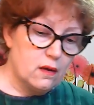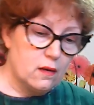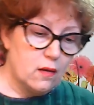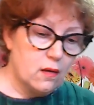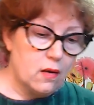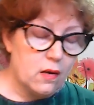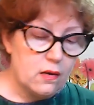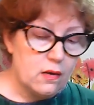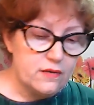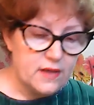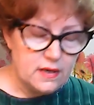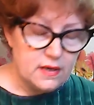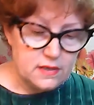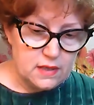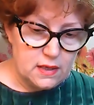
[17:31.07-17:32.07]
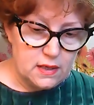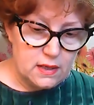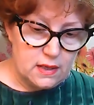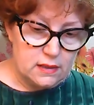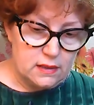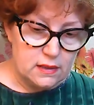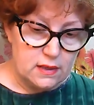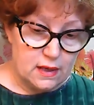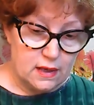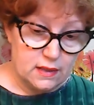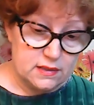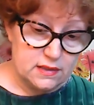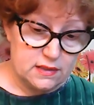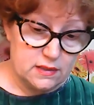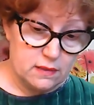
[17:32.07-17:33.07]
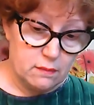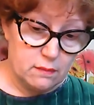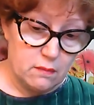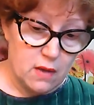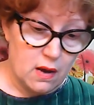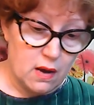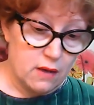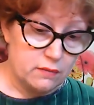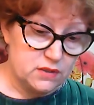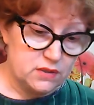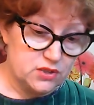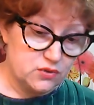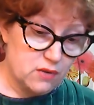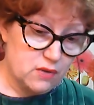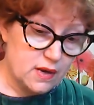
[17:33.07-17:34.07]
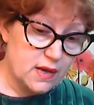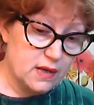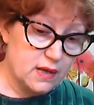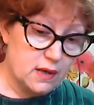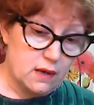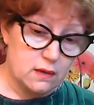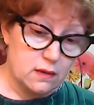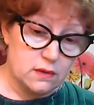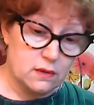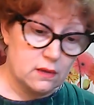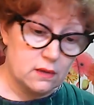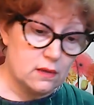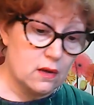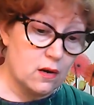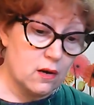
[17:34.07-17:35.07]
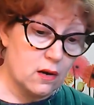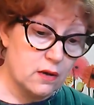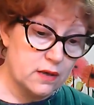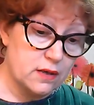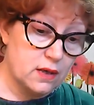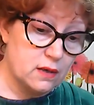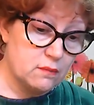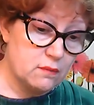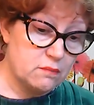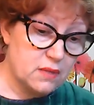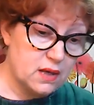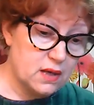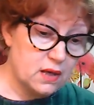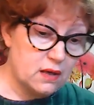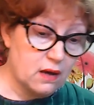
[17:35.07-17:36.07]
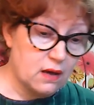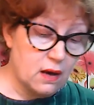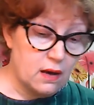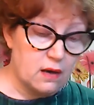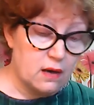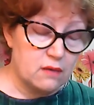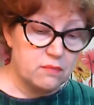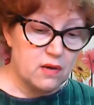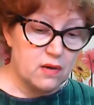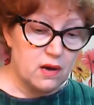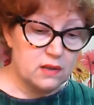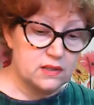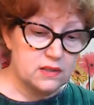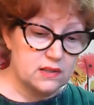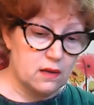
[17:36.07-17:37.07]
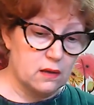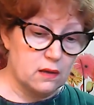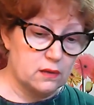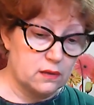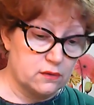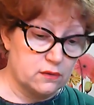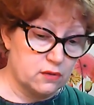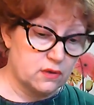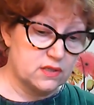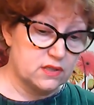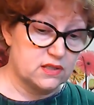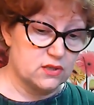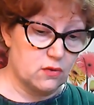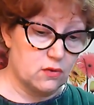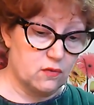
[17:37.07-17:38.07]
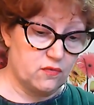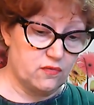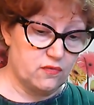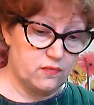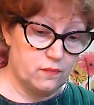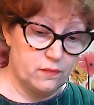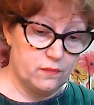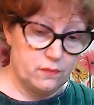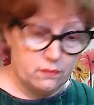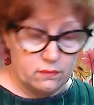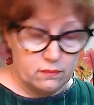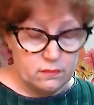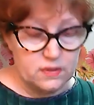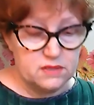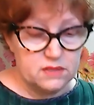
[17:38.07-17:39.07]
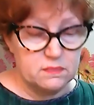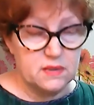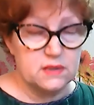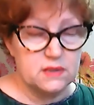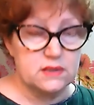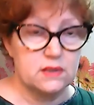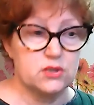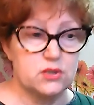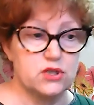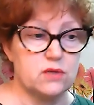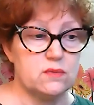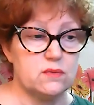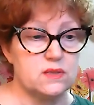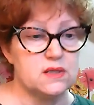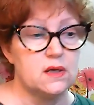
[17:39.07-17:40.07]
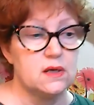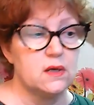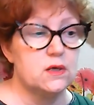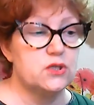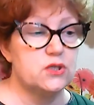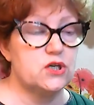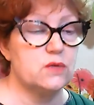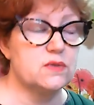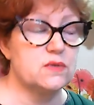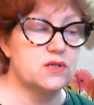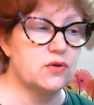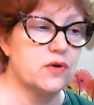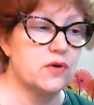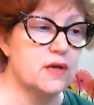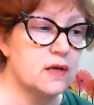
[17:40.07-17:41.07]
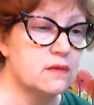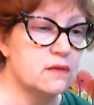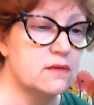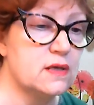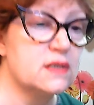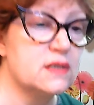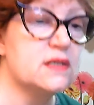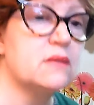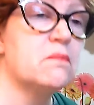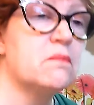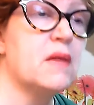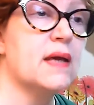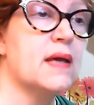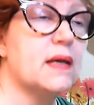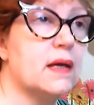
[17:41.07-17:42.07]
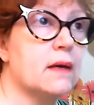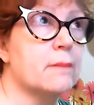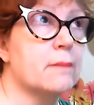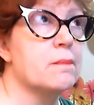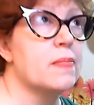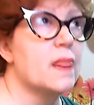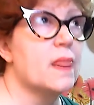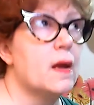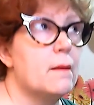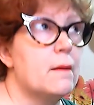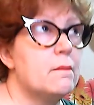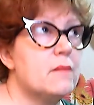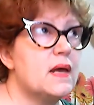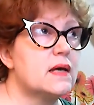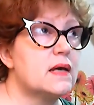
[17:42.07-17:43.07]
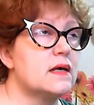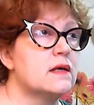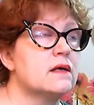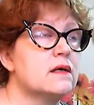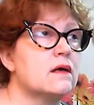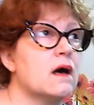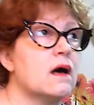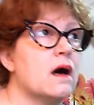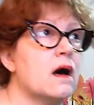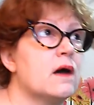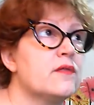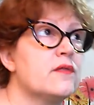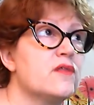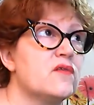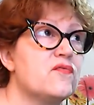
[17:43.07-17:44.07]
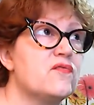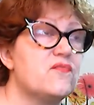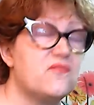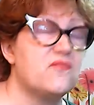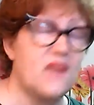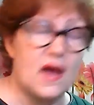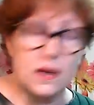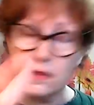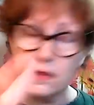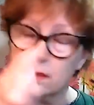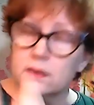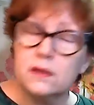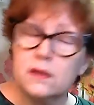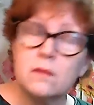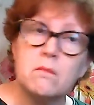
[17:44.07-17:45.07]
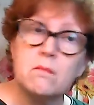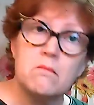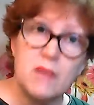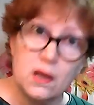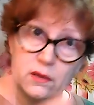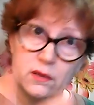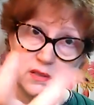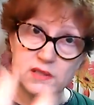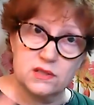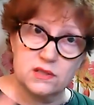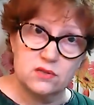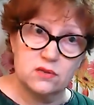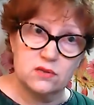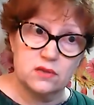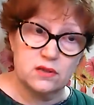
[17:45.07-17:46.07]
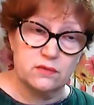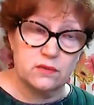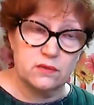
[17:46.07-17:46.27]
All that day and the next, Ma was trying out the lard in big iron pots on the cook stove. This means that she was cooking things and making the fat in them melt so that it